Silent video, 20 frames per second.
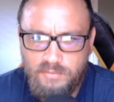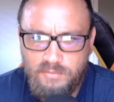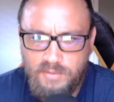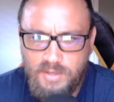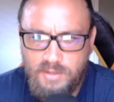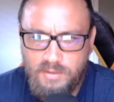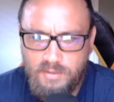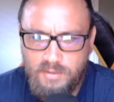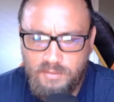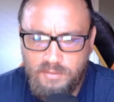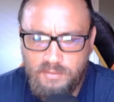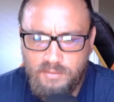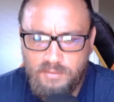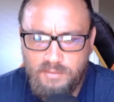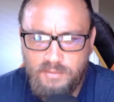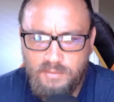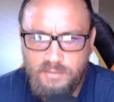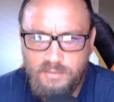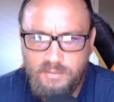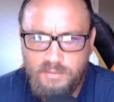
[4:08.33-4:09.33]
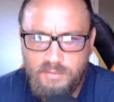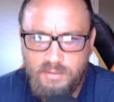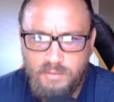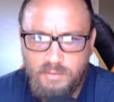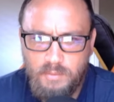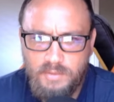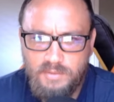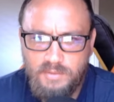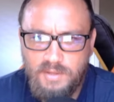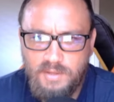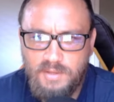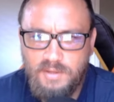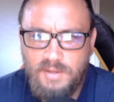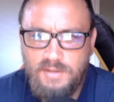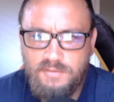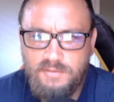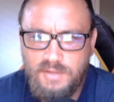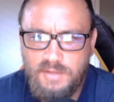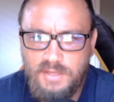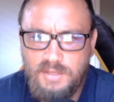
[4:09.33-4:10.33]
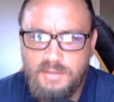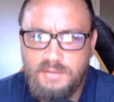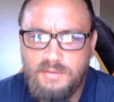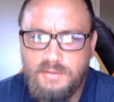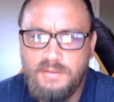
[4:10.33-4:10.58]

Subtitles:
check. He went king h8.